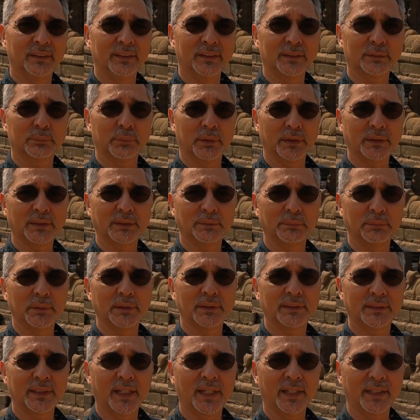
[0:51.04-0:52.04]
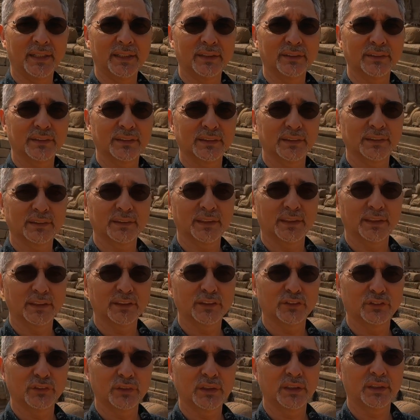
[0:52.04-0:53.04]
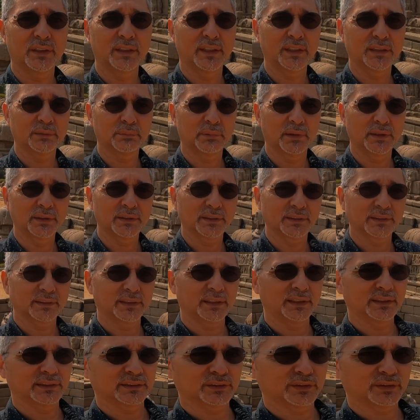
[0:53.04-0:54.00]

This place has been standing here since then. It's a really nice place to see.